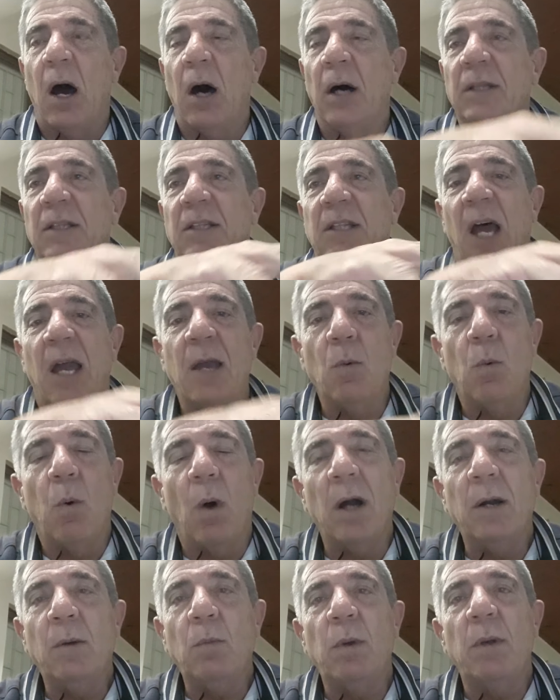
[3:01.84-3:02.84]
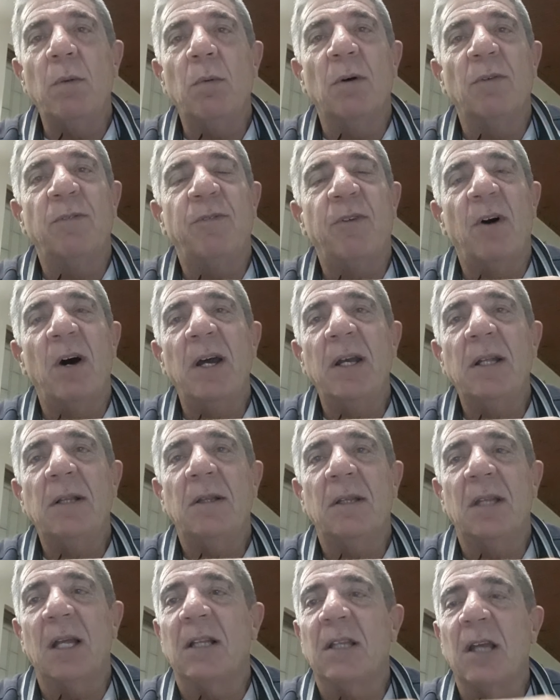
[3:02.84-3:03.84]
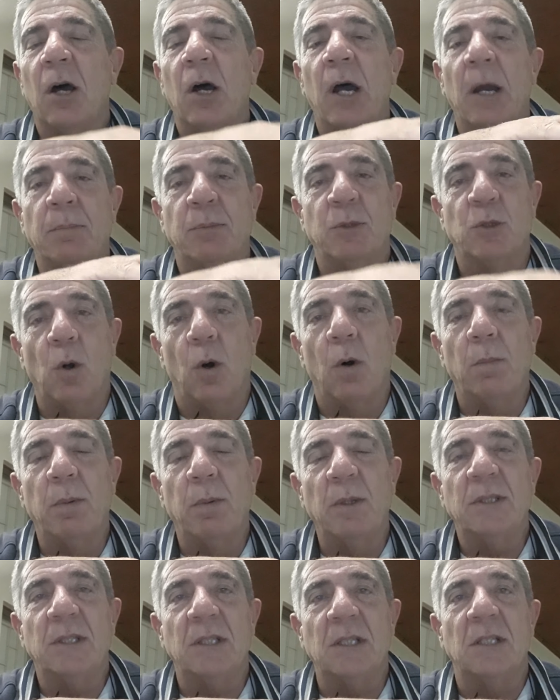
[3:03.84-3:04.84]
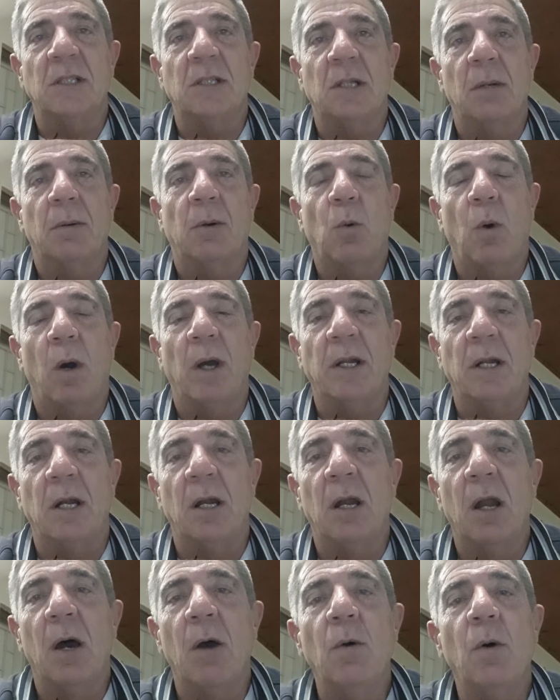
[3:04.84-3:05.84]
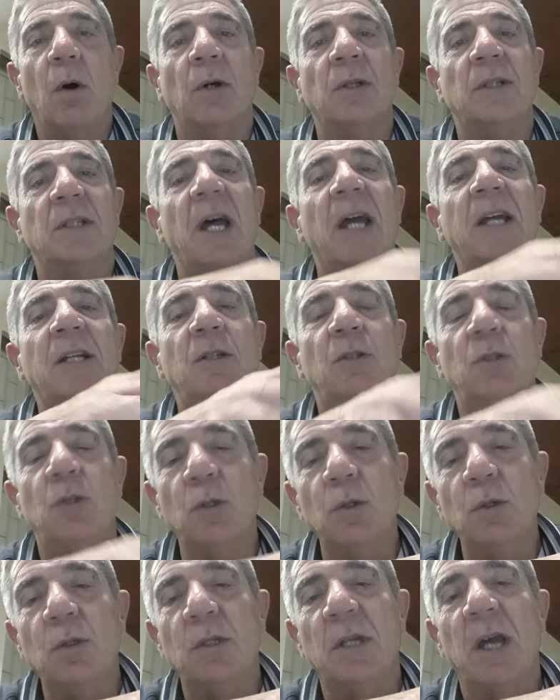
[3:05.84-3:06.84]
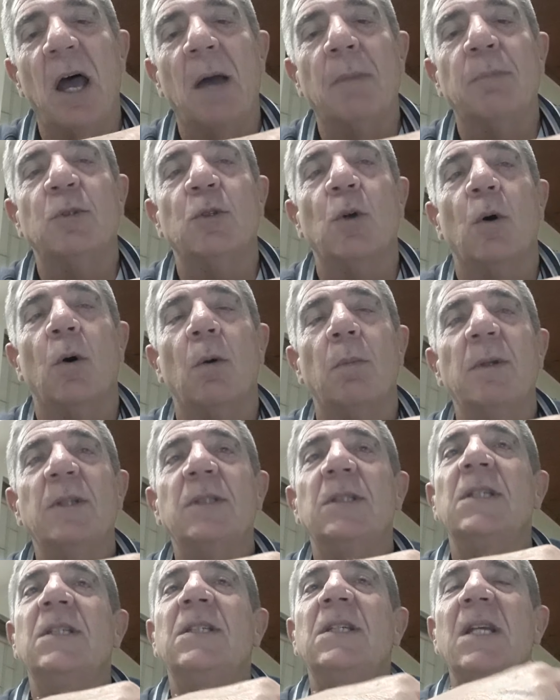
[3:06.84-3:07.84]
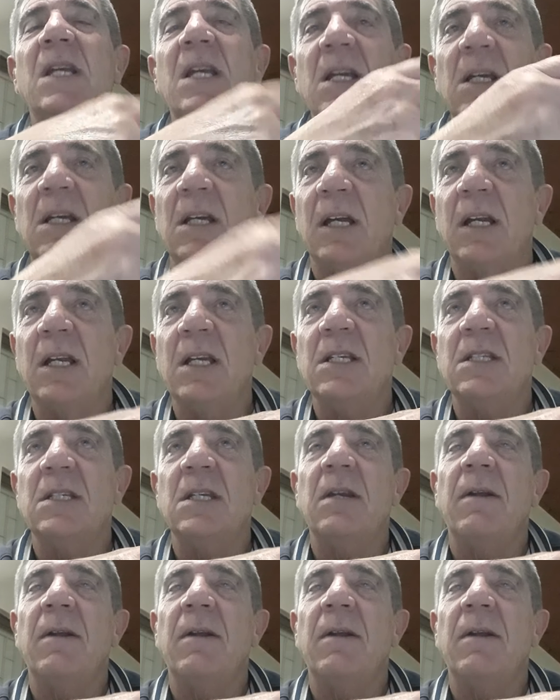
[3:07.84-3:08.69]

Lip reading: day 1 we will find that the absorbance is quite low. On day 2 the absorbance is increasing.